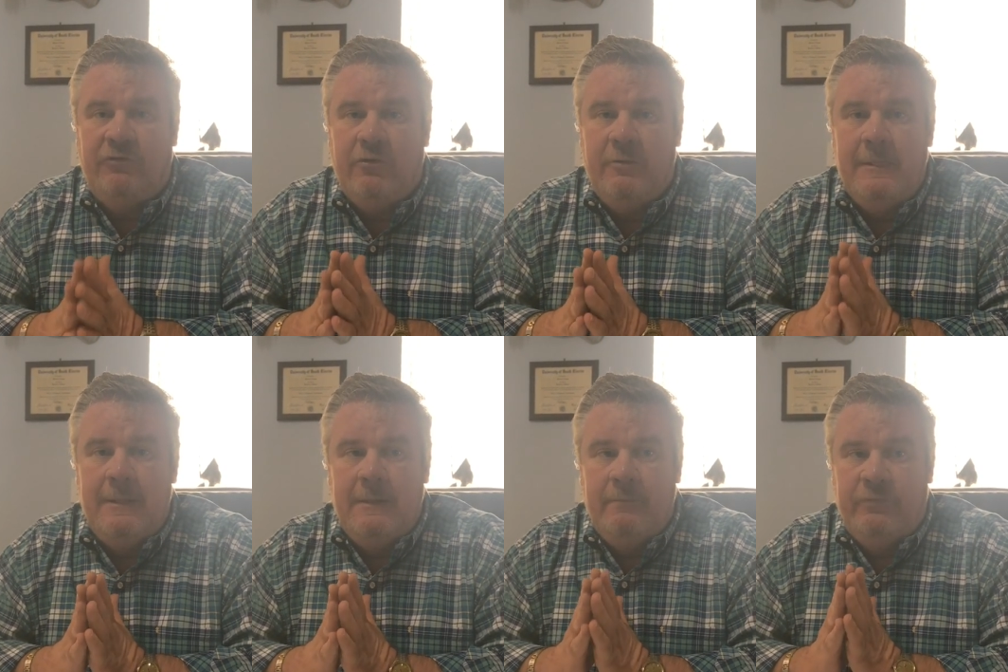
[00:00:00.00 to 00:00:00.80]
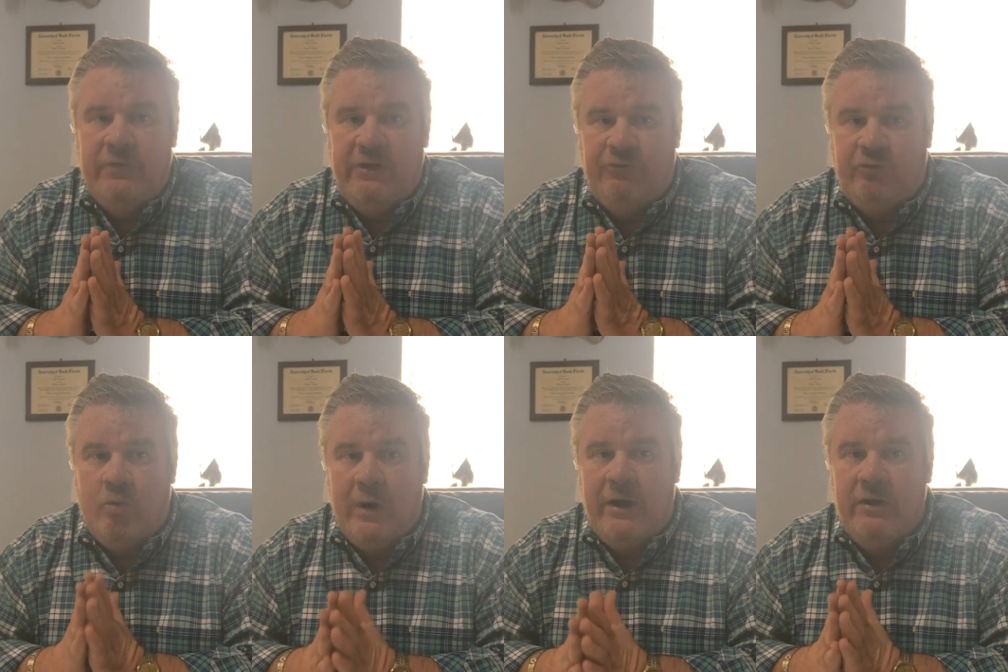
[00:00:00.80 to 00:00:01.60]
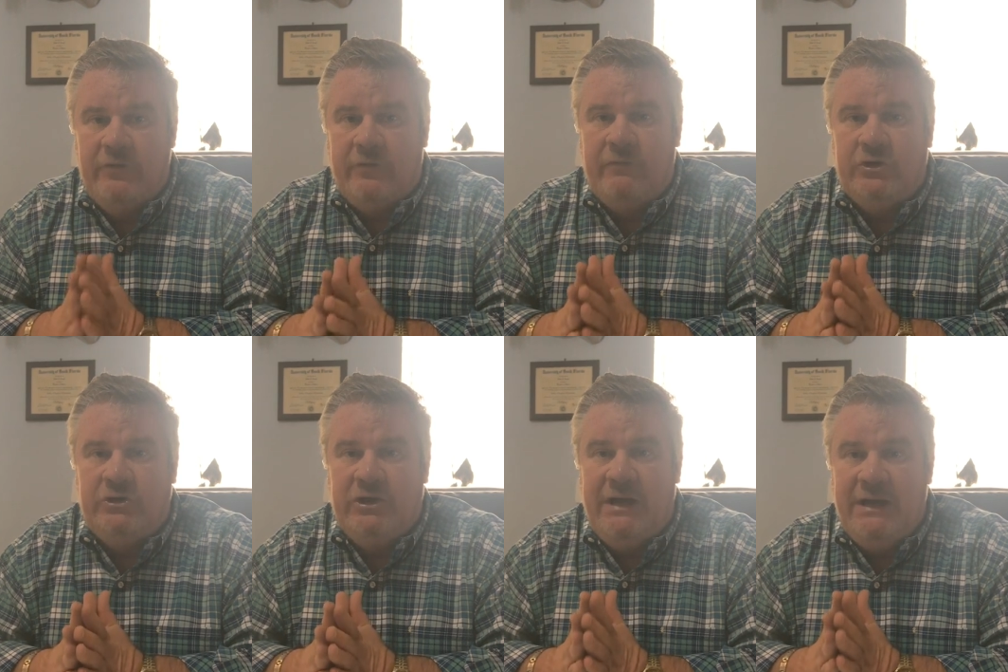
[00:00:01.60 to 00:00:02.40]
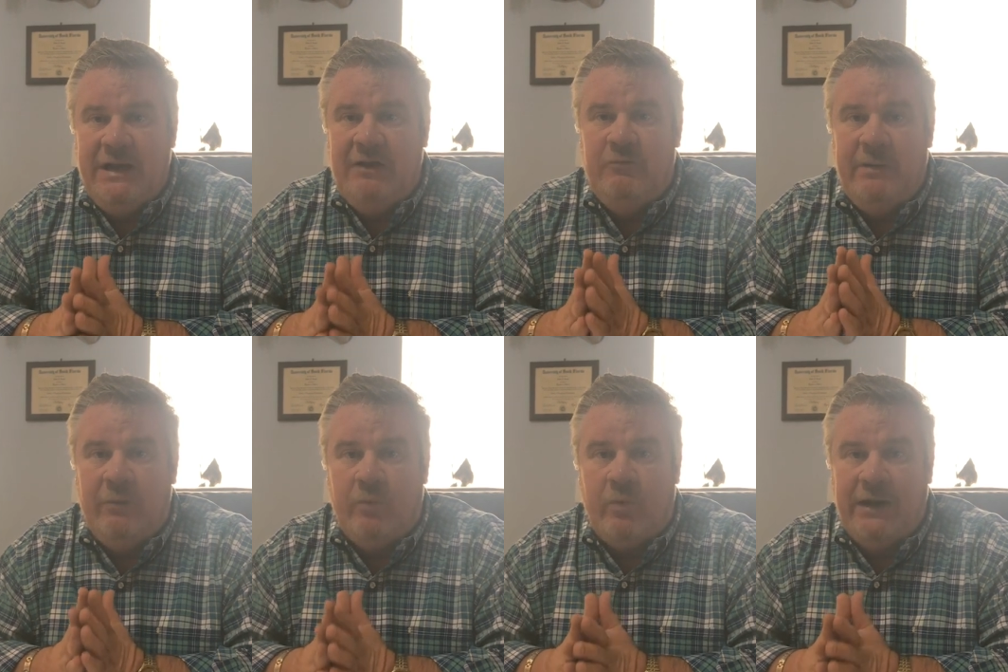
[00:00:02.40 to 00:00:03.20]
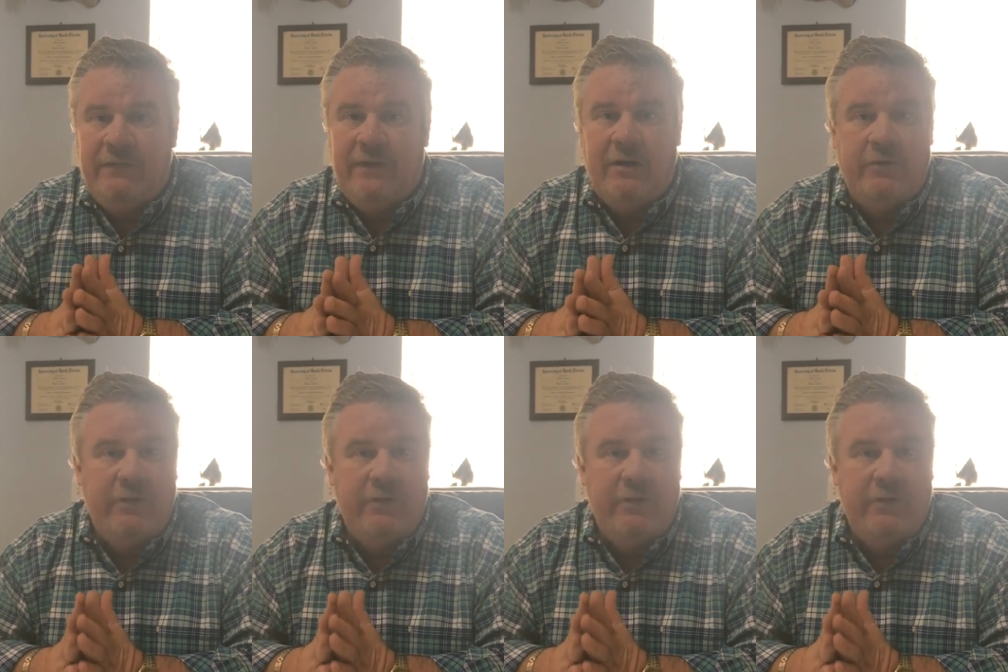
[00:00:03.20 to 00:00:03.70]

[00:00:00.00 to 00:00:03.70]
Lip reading: So the squareness of the sheet needs to be right there.